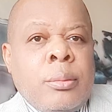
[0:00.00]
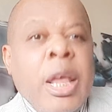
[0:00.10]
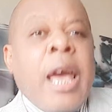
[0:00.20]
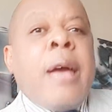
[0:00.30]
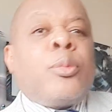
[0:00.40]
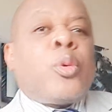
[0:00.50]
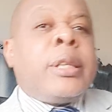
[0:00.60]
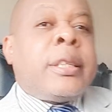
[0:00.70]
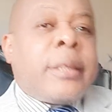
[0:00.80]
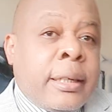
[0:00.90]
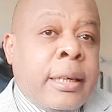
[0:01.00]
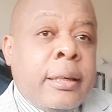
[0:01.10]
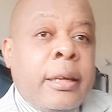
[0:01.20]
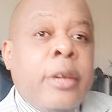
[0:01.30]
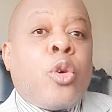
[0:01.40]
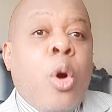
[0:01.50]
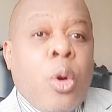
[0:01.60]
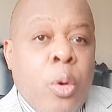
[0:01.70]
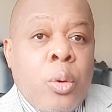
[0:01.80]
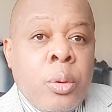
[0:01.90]
The M23 in
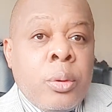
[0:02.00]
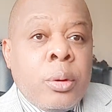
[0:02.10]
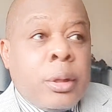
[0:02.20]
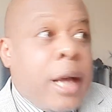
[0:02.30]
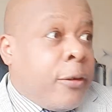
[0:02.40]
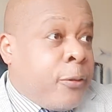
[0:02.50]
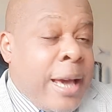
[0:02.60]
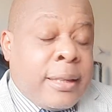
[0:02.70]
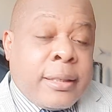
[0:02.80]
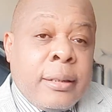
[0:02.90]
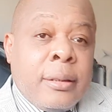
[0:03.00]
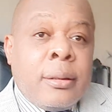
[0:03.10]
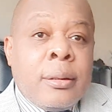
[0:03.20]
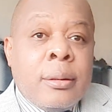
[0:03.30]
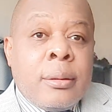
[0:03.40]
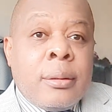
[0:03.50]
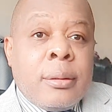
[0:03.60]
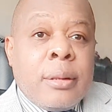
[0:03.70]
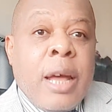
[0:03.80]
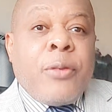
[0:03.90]
Congo, they are fighting.
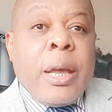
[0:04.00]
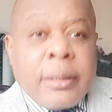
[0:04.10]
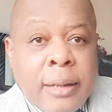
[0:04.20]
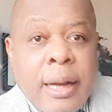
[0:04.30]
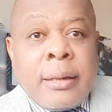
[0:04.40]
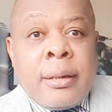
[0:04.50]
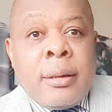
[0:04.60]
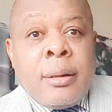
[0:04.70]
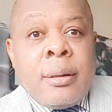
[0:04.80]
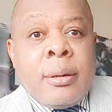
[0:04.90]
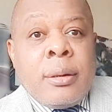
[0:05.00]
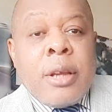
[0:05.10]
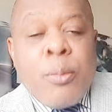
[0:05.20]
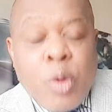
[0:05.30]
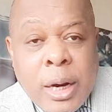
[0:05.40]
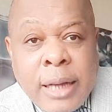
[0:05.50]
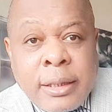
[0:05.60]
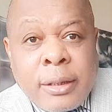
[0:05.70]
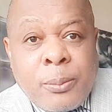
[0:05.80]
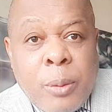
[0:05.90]
They have entered
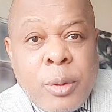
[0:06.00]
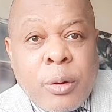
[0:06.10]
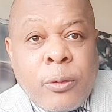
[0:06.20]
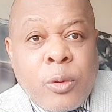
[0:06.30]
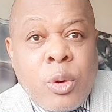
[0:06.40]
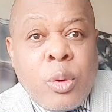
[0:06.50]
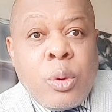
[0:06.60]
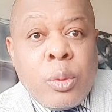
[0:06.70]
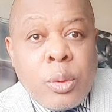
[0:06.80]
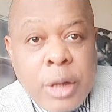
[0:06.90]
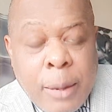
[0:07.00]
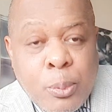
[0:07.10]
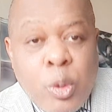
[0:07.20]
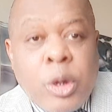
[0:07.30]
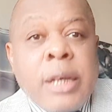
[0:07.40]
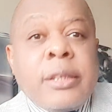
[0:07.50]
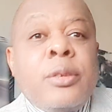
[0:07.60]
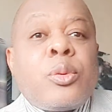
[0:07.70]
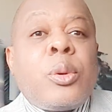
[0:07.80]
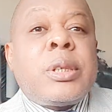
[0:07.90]
Democratic Republic of Congo. They are
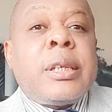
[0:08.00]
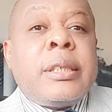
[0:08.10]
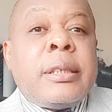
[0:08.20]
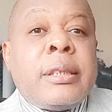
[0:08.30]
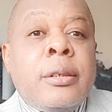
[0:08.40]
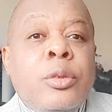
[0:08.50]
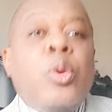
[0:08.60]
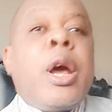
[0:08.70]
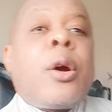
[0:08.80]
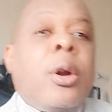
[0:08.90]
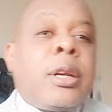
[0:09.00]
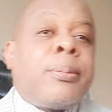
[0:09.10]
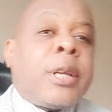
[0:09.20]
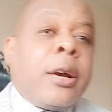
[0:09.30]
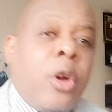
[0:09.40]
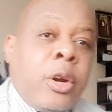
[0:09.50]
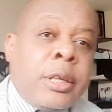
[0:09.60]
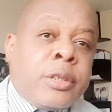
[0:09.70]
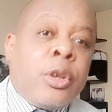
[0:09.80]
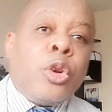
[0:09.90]
progressing towards the city. Do they call them
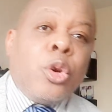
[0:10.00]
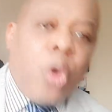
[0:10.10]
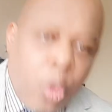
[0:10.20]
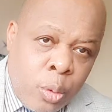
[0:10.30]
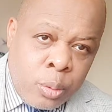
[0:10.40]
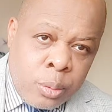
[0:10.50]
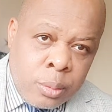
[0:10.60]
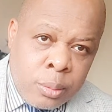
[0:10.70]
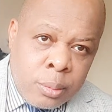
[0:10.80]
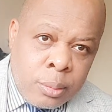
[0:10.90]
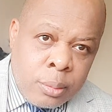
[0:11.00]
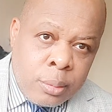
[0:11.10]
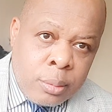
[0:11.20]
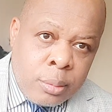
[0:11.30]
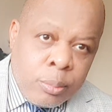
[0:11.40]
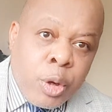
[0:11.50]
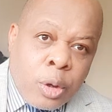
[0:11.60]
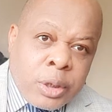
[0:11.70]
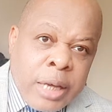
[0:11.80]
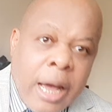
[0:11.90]
terrorists? No.
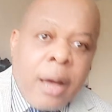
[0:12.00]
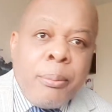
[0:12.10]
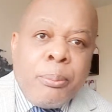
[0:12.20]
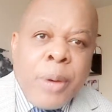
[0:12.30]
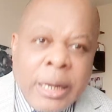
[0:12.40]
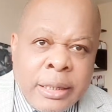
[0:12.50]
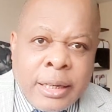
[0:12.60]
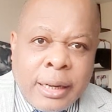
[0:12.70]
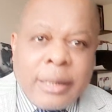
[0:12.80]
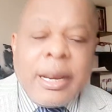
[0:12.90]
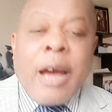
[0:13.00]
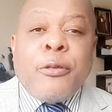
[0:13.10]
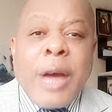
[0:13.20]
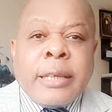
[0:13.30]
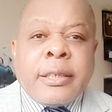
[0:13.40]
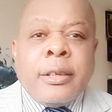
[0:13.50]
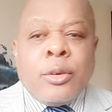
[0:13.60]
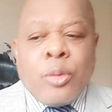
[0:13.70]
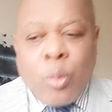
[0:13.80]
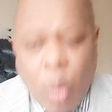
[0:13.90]
Because they are belligerent. They are
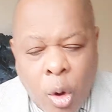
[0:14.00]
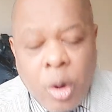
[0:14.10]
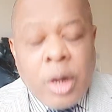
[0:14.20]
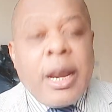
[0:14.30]
fighting war.